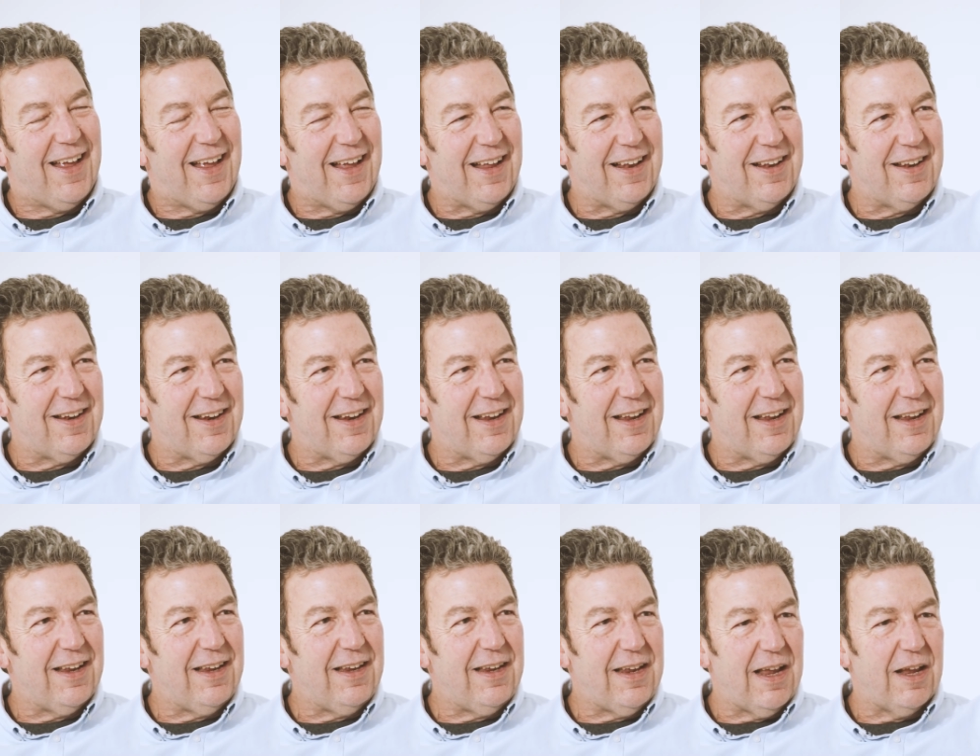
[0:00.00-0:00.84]
And
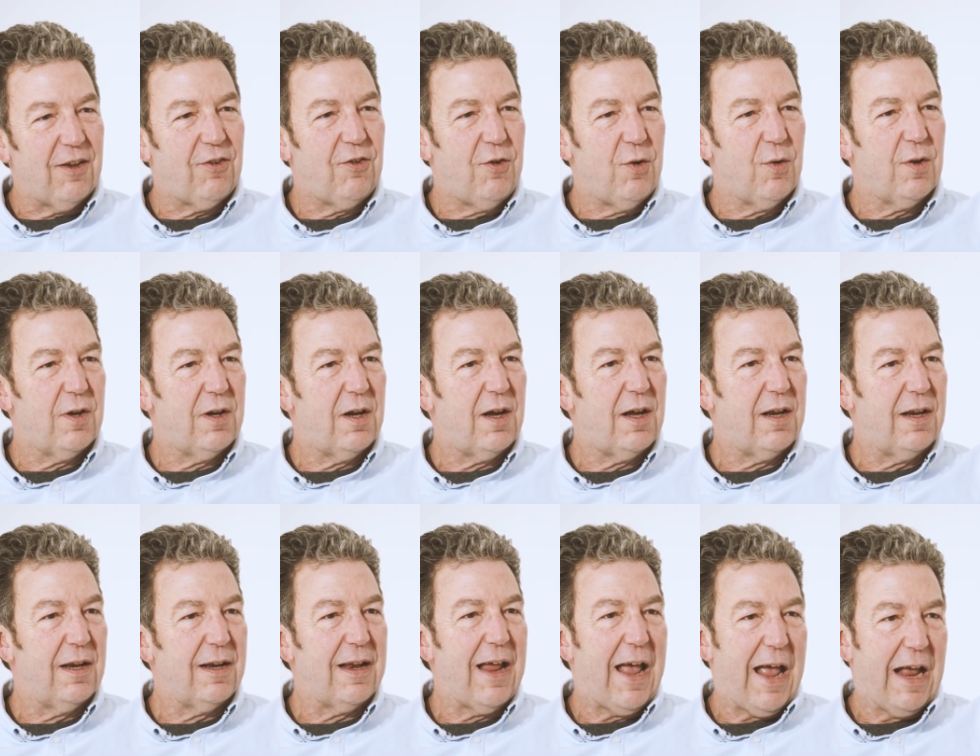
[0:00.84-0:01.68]
yes, you can
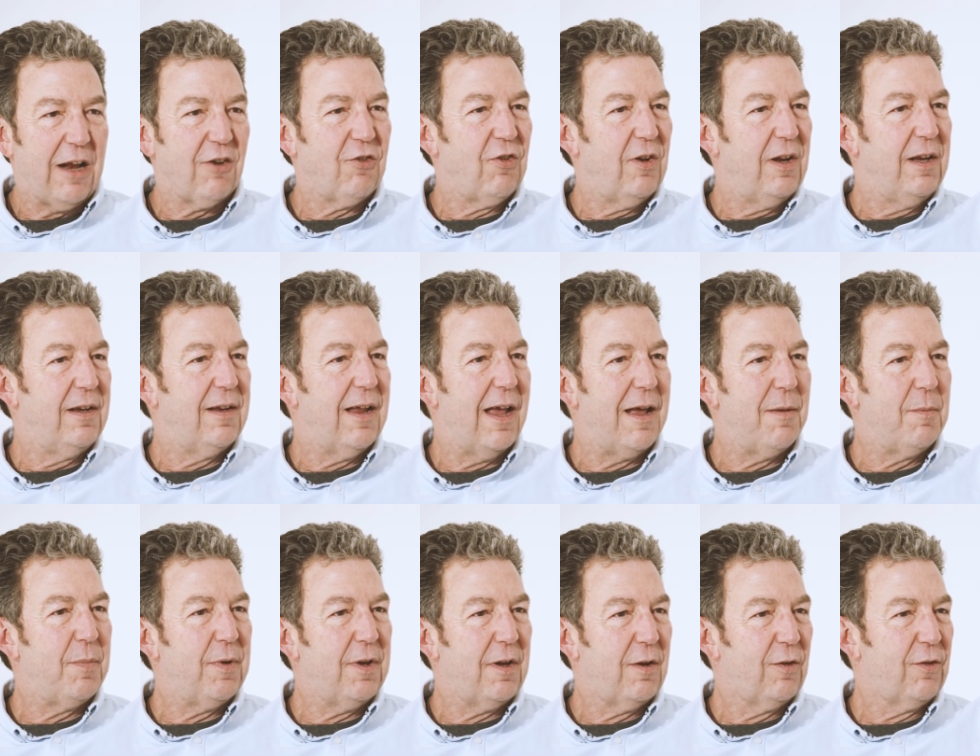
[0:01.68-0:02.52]
iron it actually
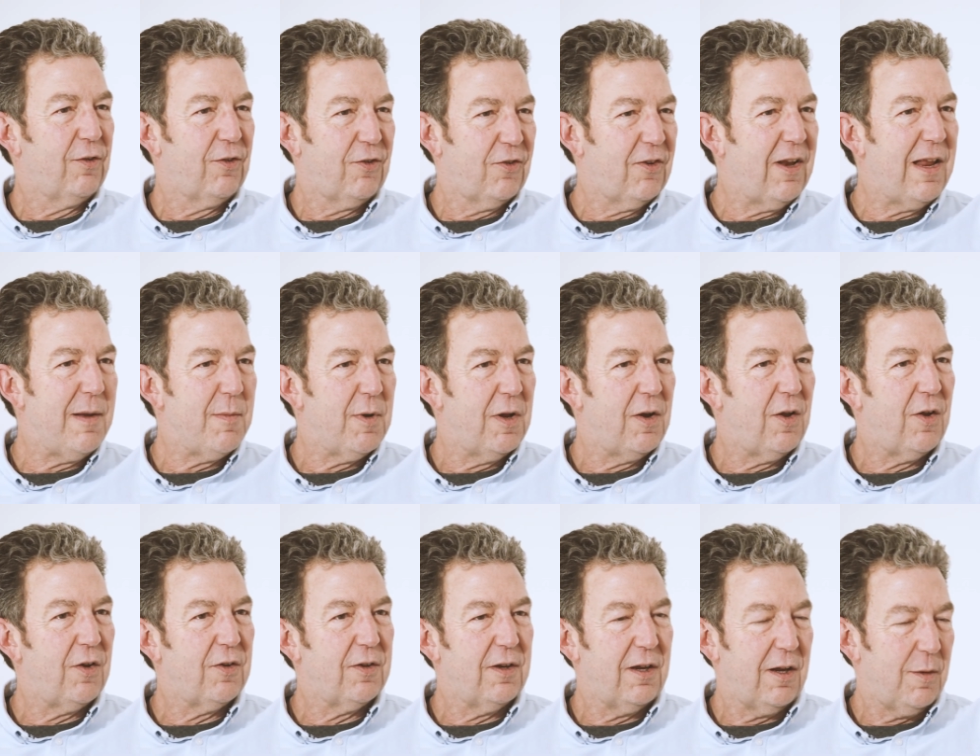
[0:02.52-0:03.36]
damp. It'll steam a
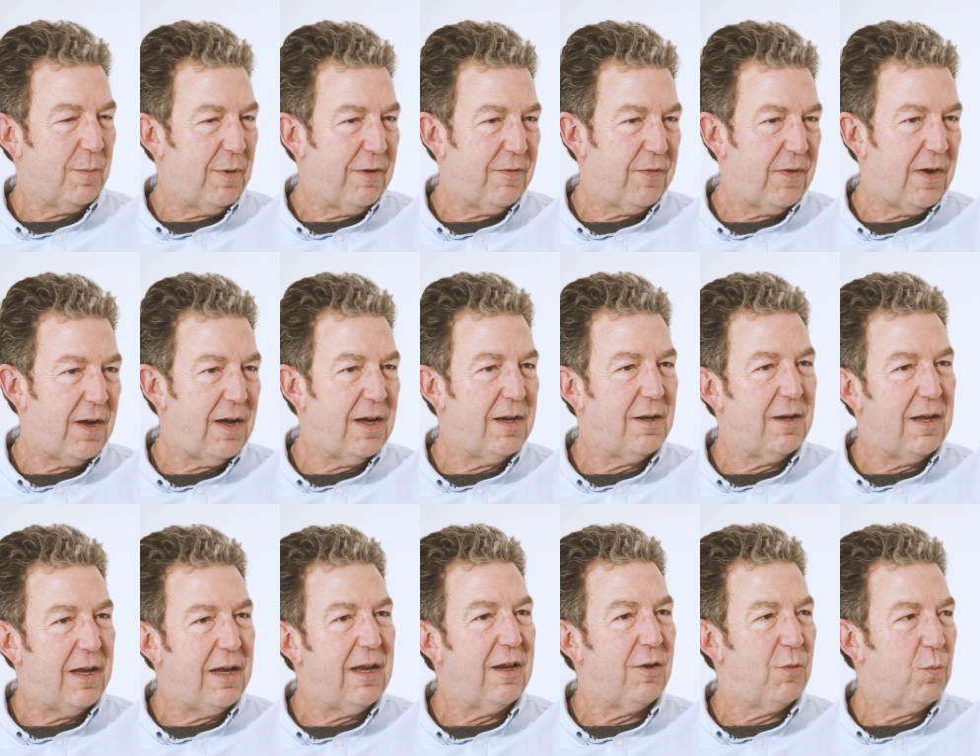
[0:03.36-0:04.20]
lot. It'll be
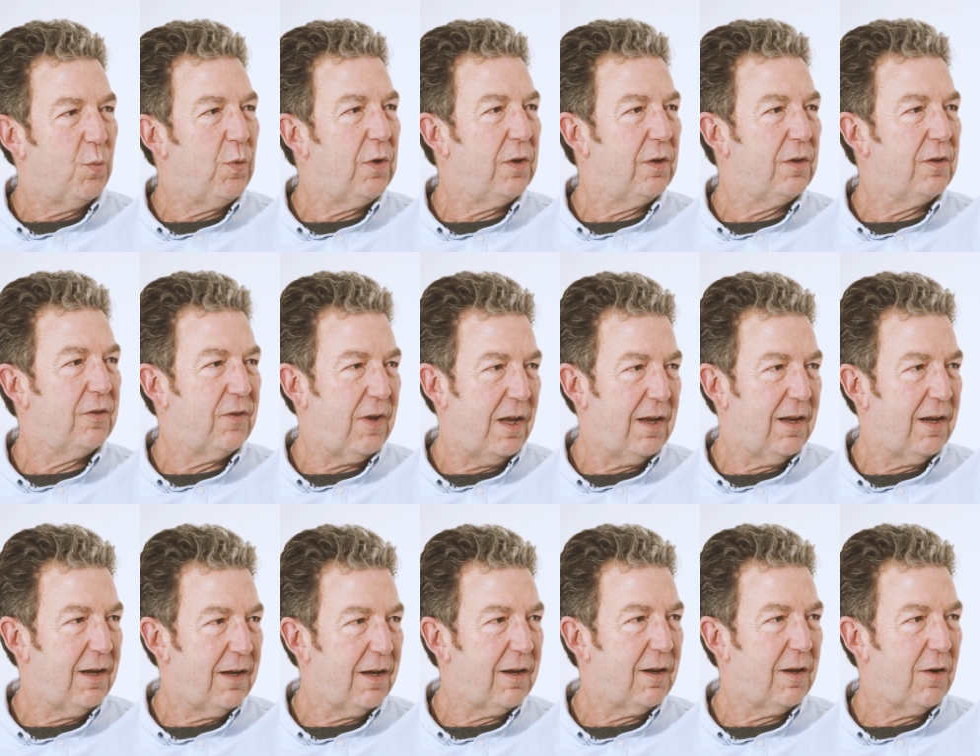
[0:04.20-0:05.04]
fine. It will
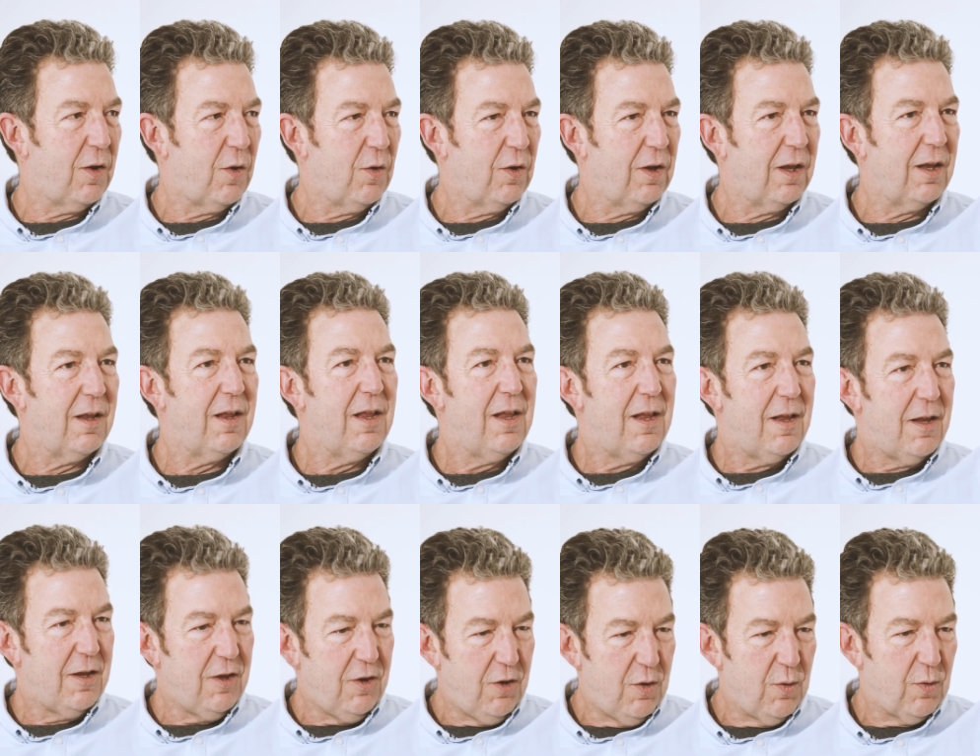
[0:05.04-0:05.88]
take a little longer.
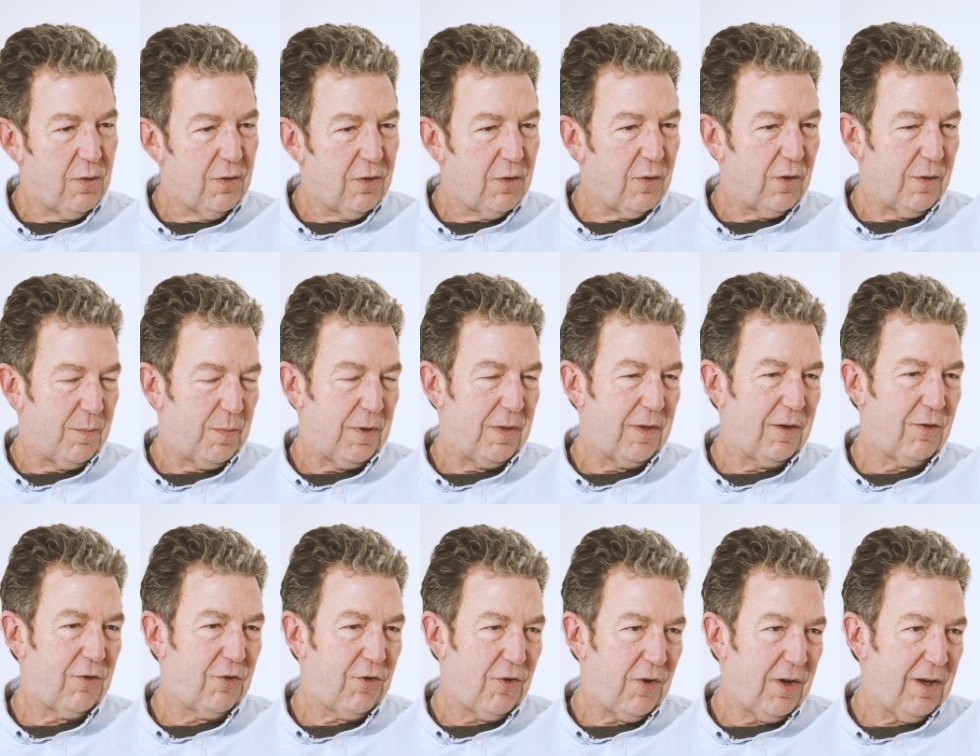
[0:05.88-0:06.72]
You can do it. But
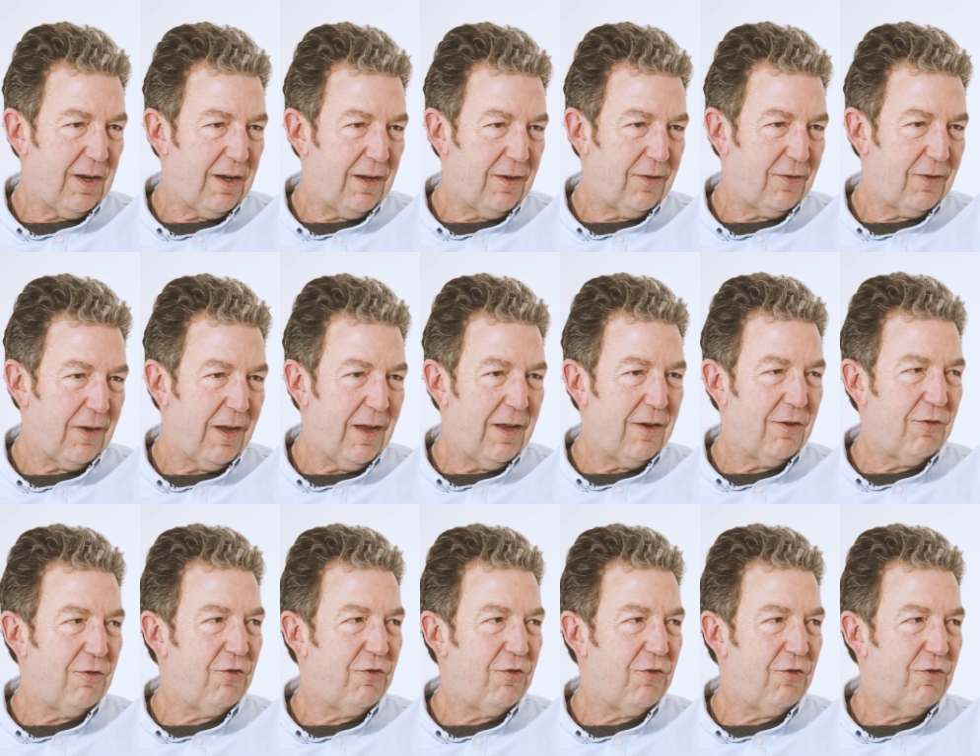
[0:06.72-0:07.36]
the trick is